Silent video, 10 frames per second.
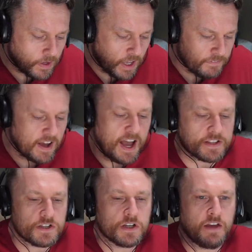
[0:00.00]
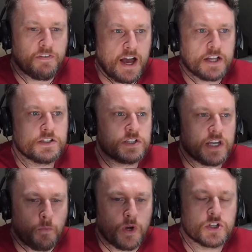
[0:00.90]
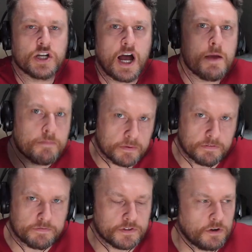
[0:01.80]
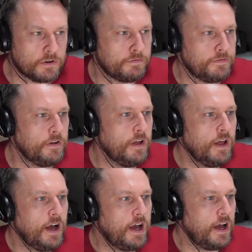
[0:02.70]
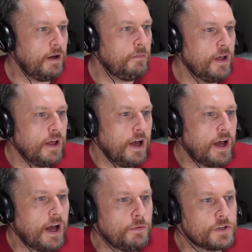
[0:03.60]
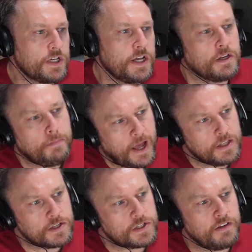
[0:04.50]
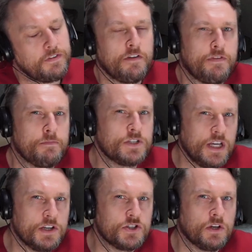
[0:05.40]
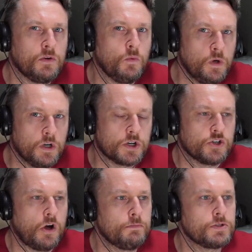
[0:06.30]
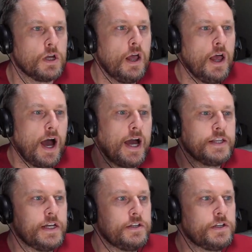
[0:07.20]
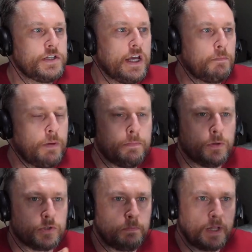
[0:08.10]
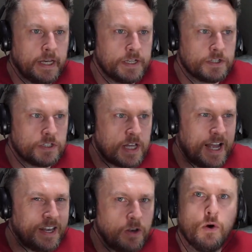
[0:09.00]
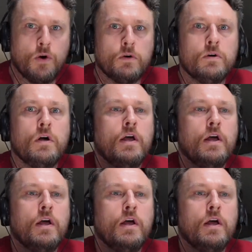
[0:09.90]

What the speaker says: if I had to say which type of photographer I am, I would say it depends. If I'm teaching workshops, I tend to take people to places that I know